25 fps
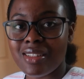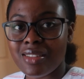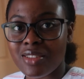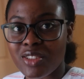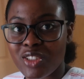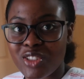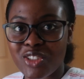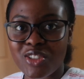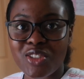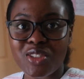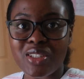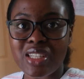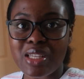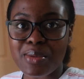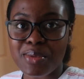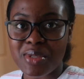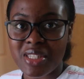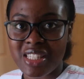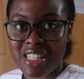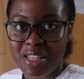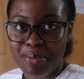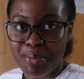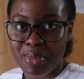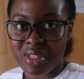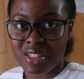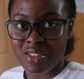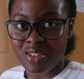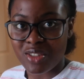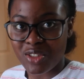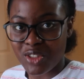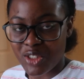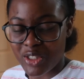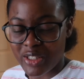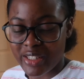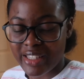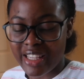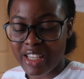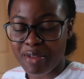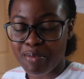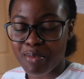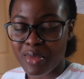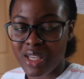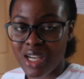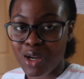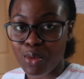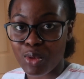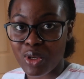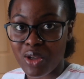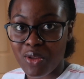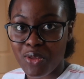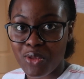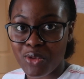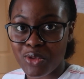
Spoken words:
just to keep sipping to just keep me awake